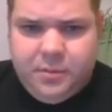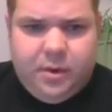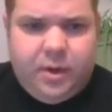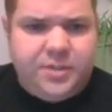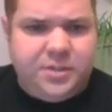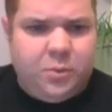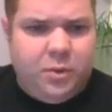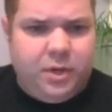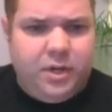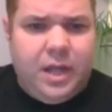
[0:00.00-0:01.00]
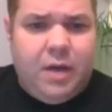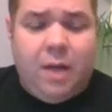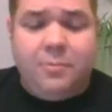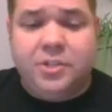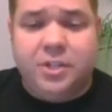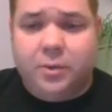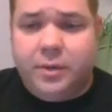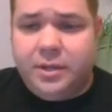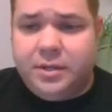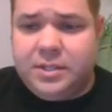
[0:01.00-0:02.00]
All right, is it working now? I'm
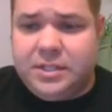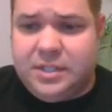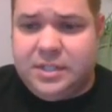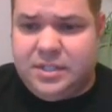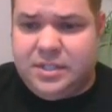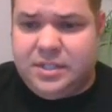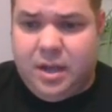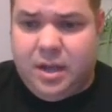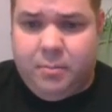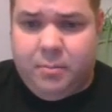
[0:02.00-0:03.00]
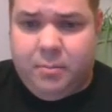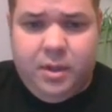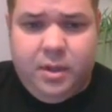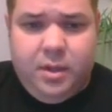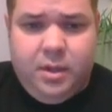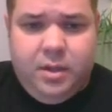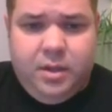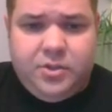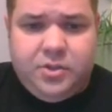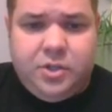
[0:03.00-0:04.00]
showing. It's
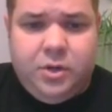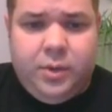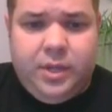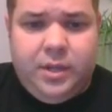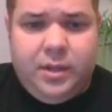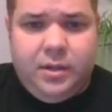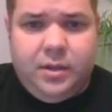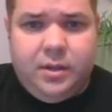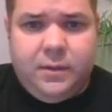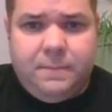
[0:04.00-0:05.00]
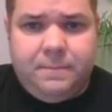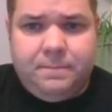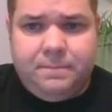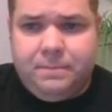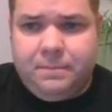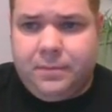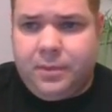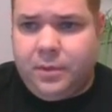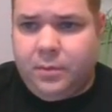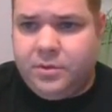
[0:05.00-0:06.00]
showing.
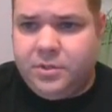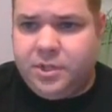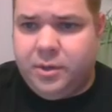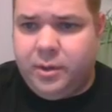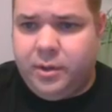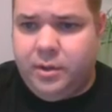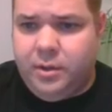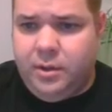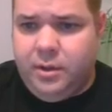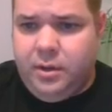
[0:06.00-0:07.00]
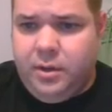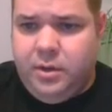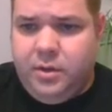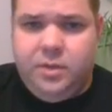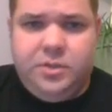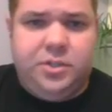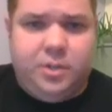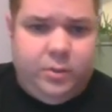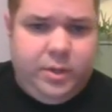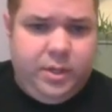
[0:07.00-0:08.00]
What is it showing? It's
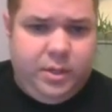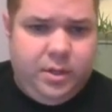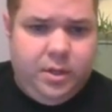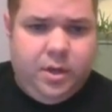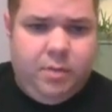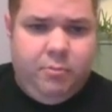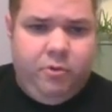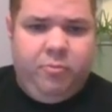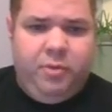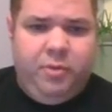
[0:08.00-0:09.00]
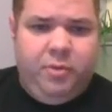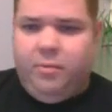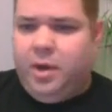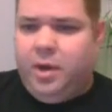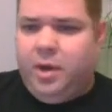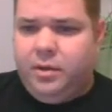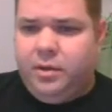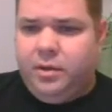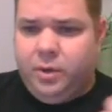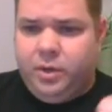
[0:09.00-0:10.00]
showing movement in the mic.
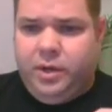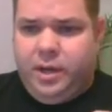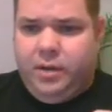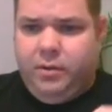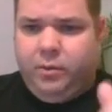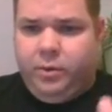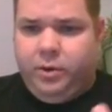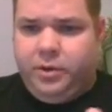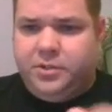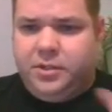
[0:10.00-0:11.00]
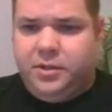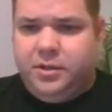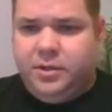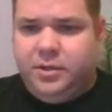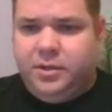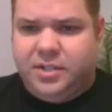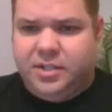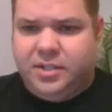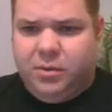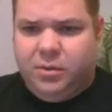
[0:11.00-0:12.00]
Is it working now? It works. Good.
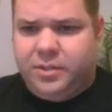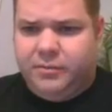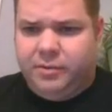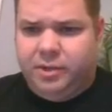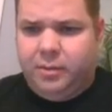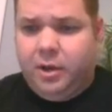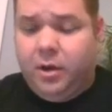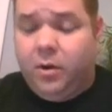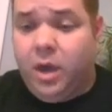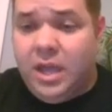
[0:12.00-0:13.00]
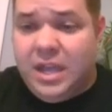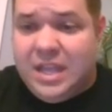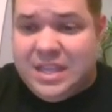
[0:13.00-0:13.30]
Steenfott Aquatics, never letting me know.